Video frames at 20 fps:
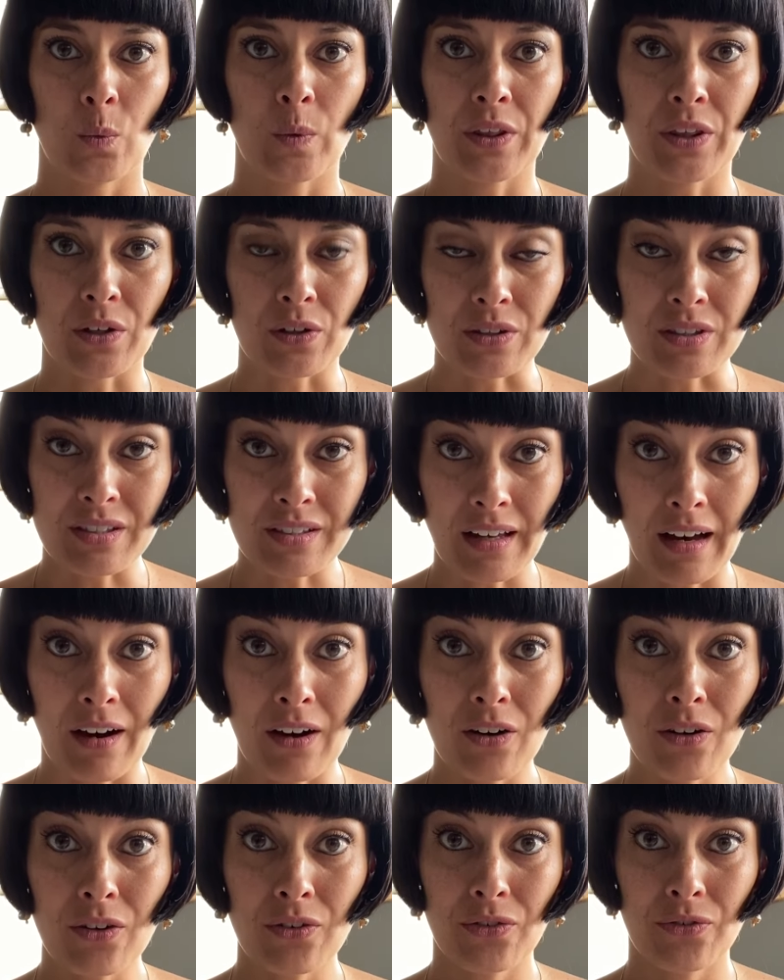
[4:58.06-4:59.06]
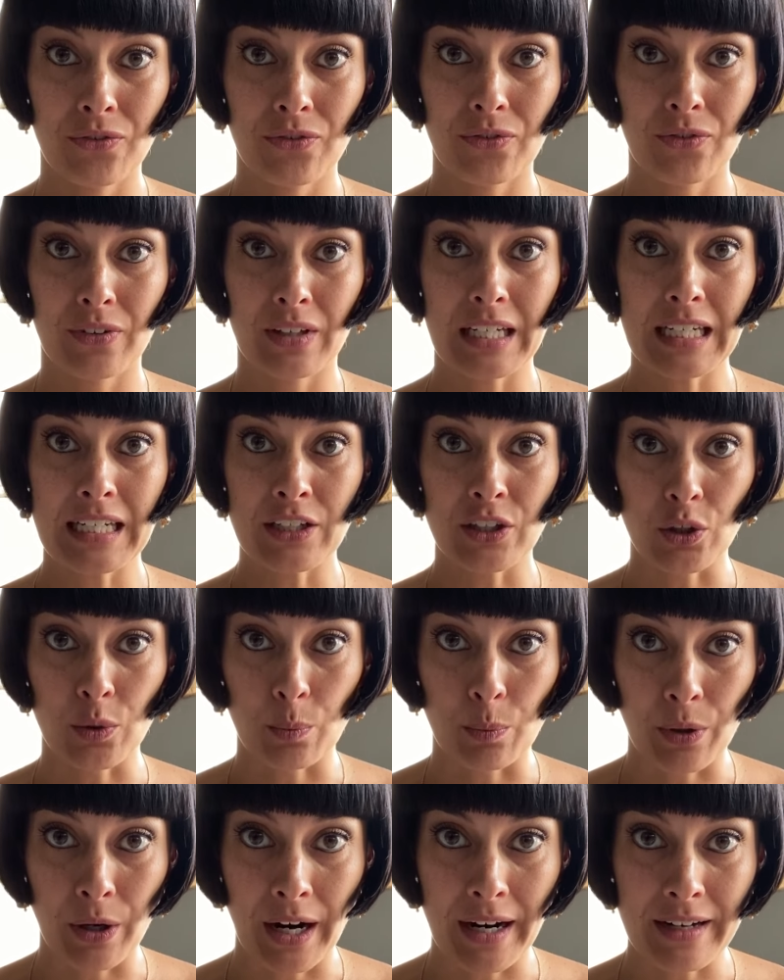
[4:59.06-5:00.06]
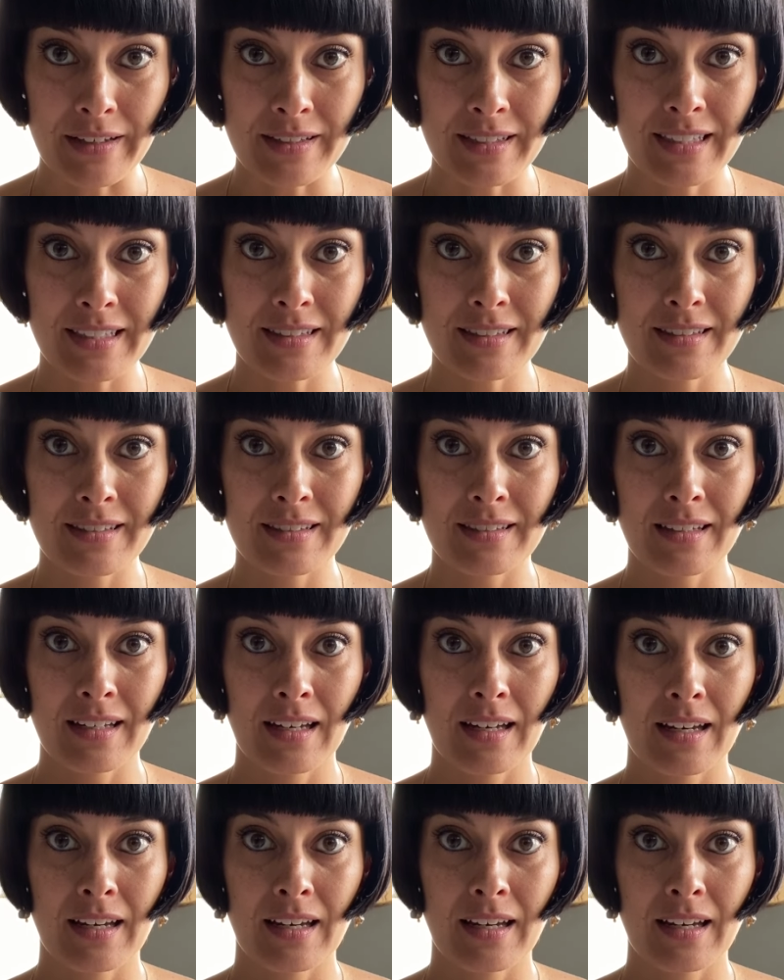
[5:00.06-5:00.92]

with yourself in your presence